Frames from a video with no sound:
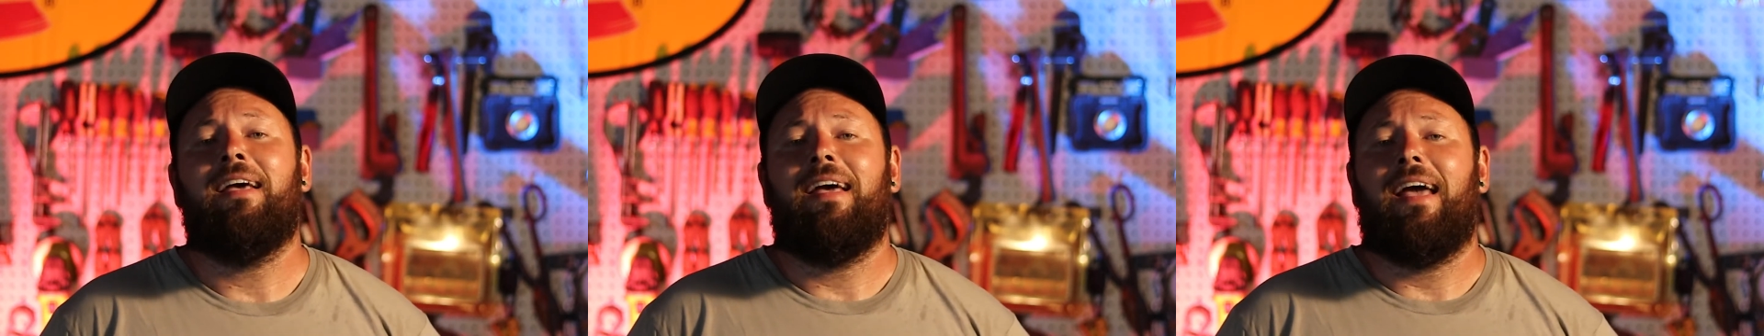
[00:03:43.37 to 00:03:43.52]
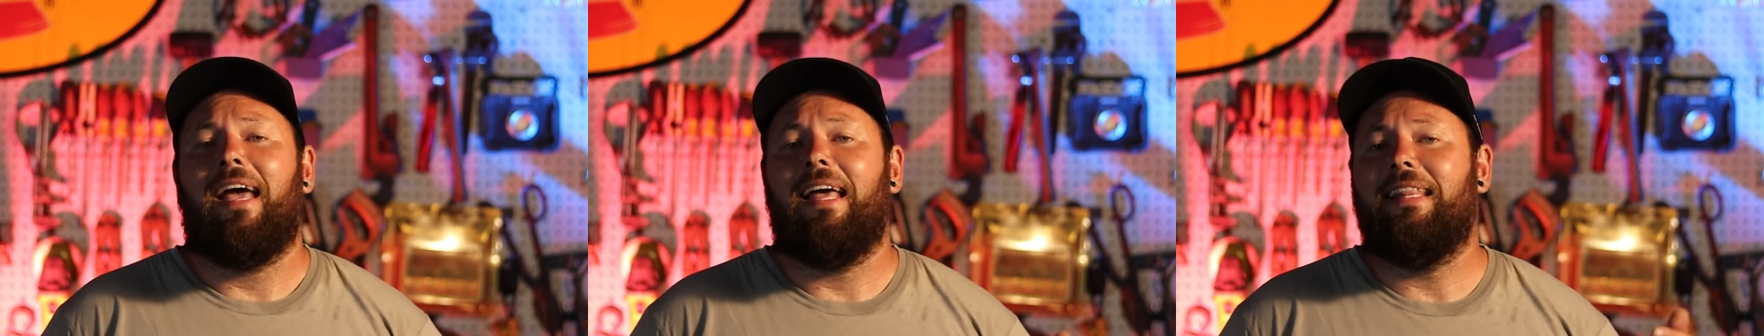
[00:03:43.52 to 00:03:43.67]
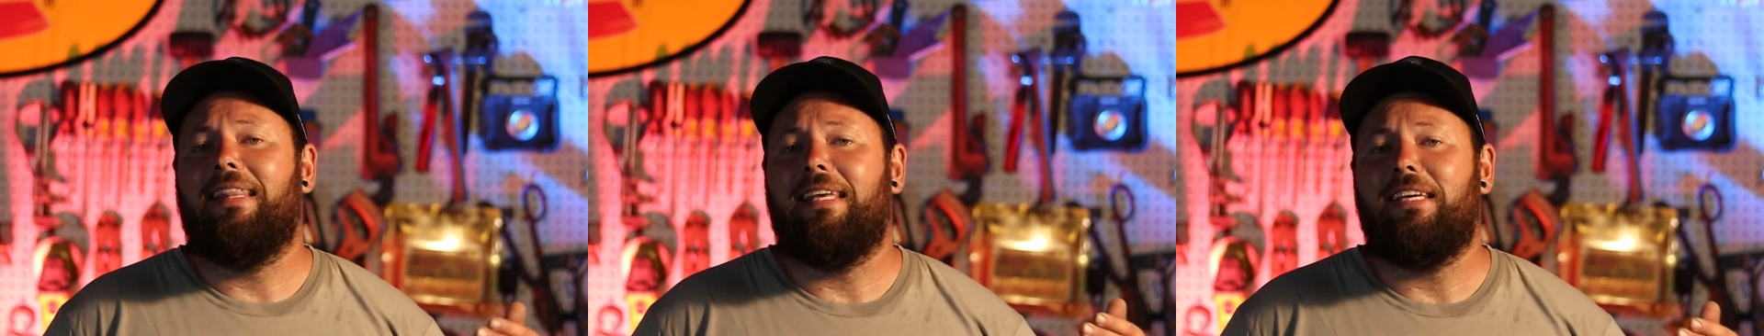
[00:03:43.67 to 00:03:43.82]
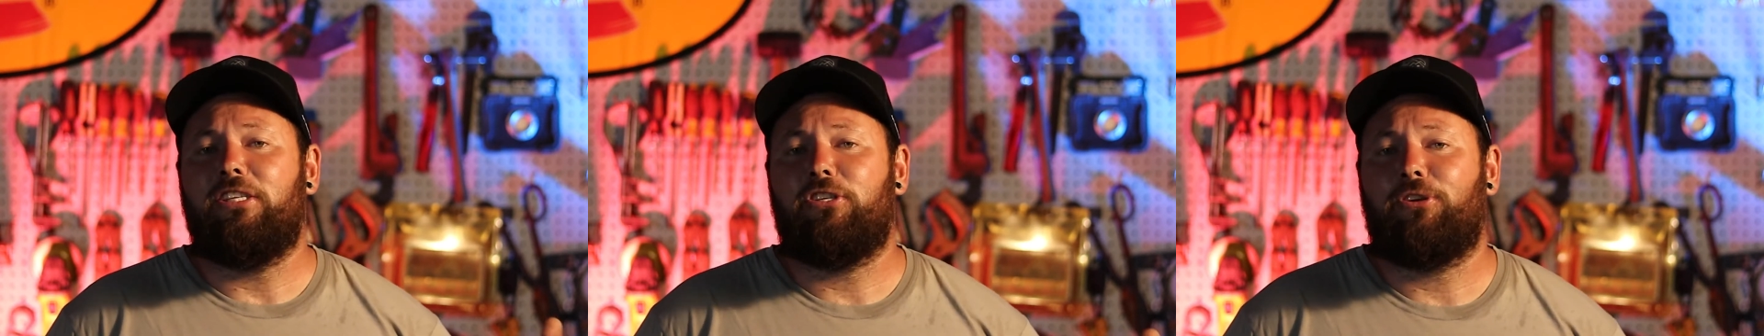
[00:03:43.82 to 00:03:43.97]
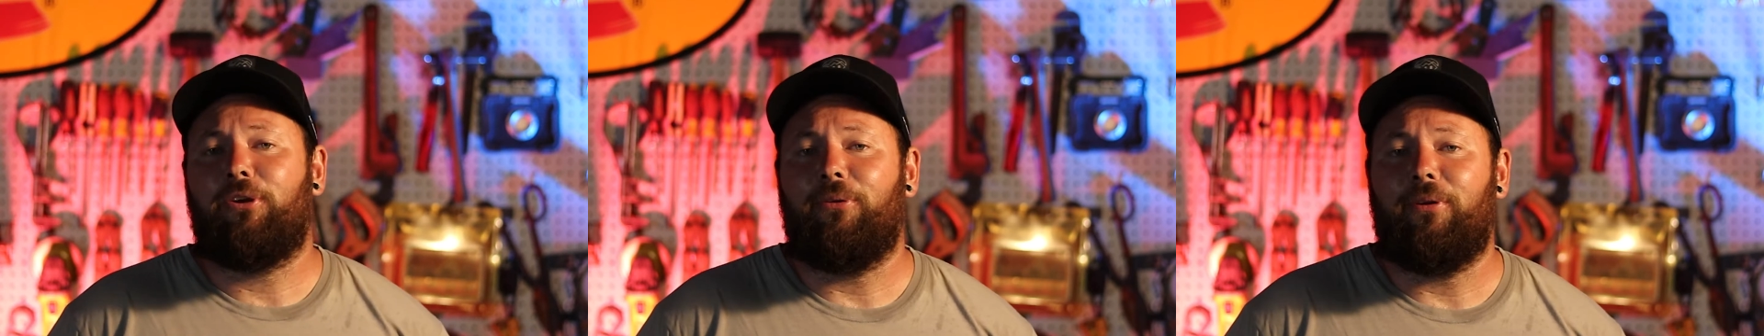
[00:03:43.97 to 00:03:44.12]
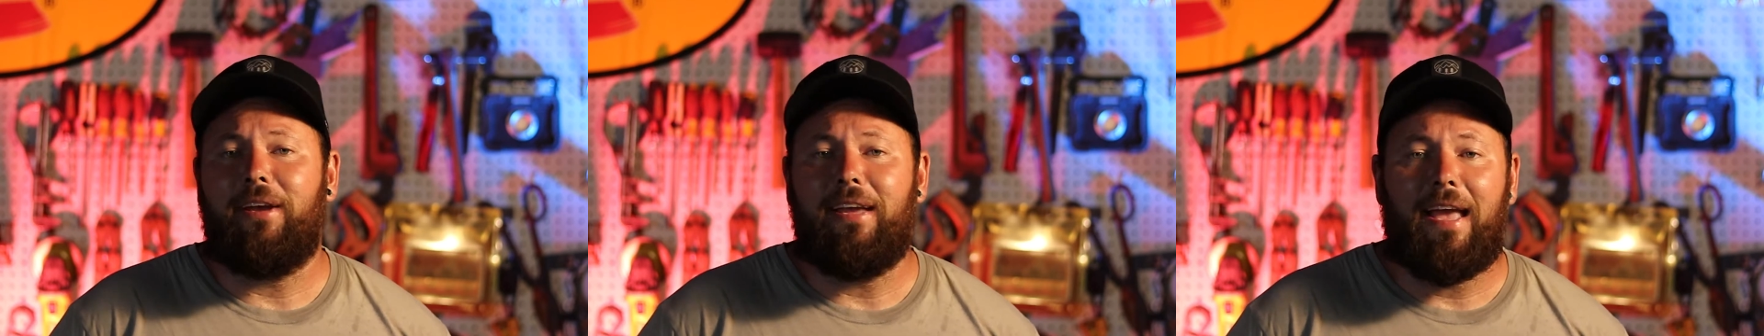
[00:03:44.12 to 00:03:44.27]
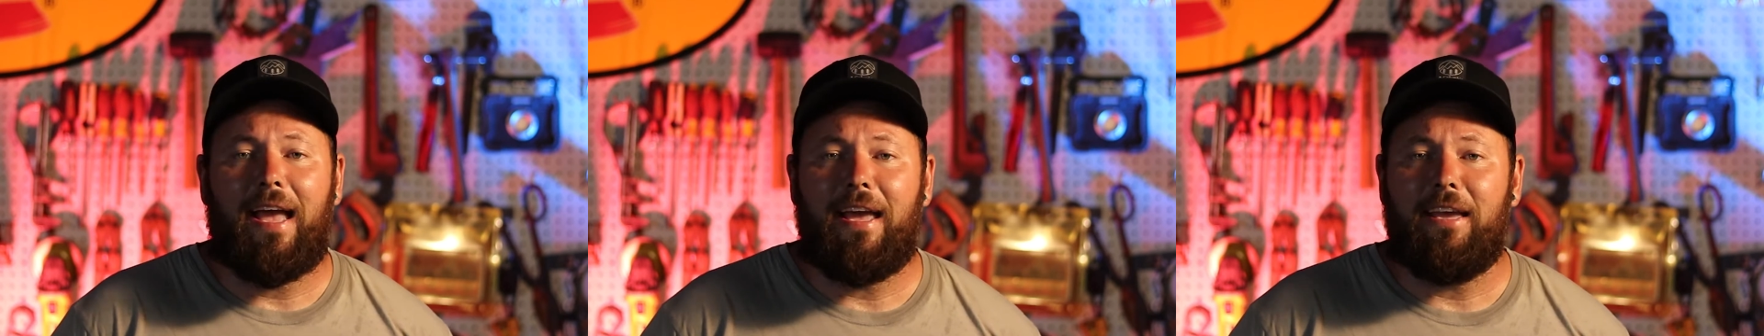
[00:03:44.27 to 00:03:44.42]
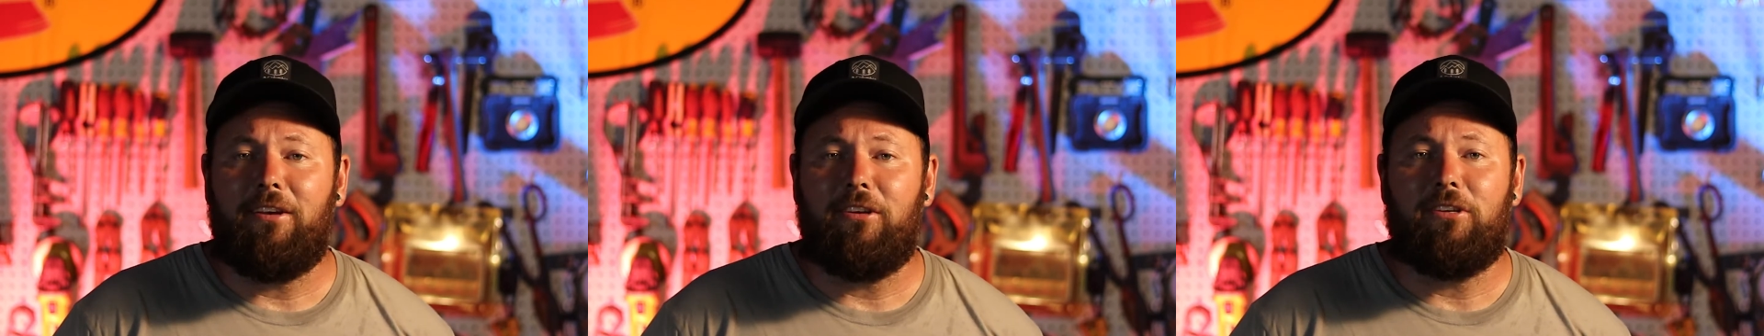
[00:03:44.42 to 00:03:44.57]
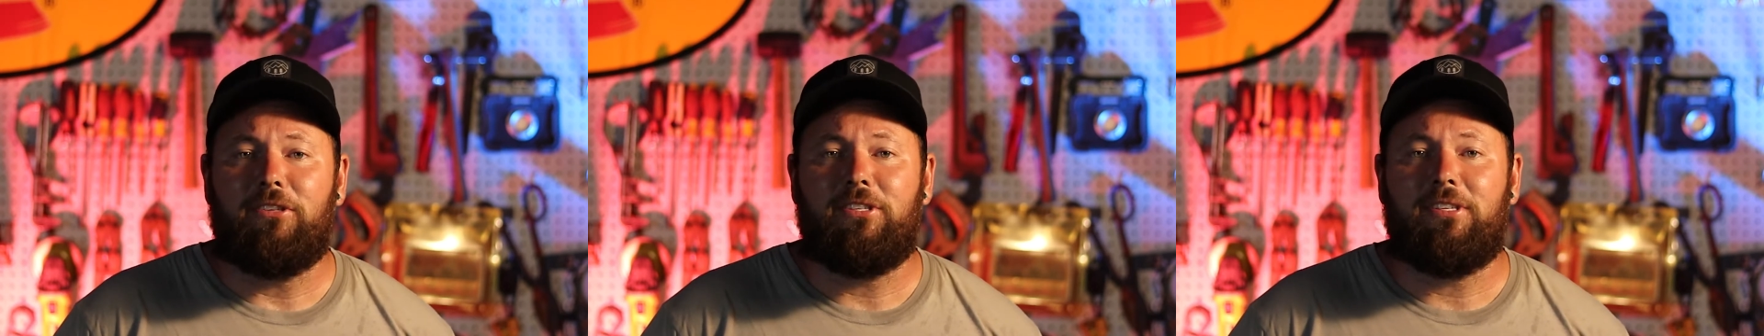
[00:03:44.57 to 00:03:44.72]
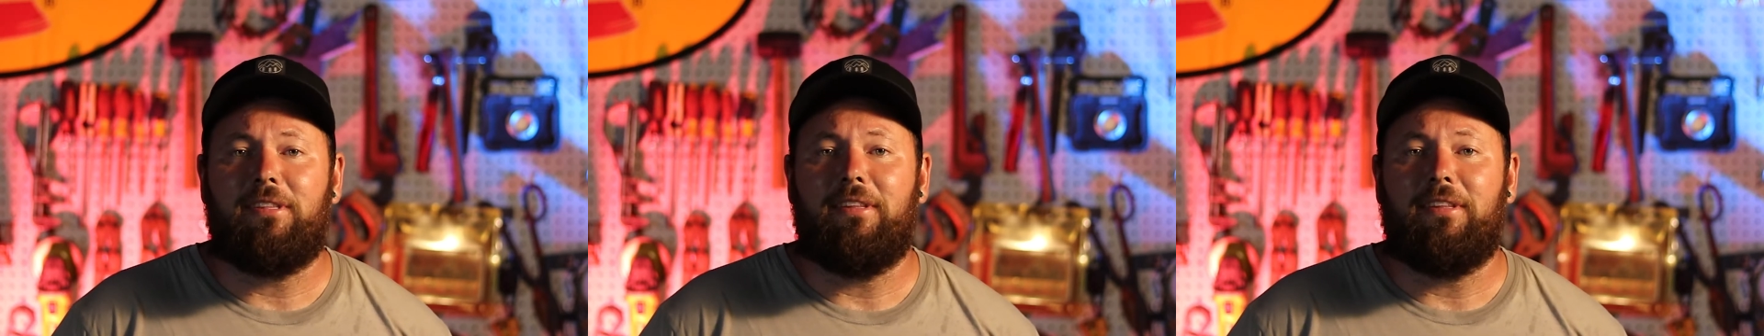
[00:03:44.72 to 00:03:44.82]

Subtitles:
And these creators,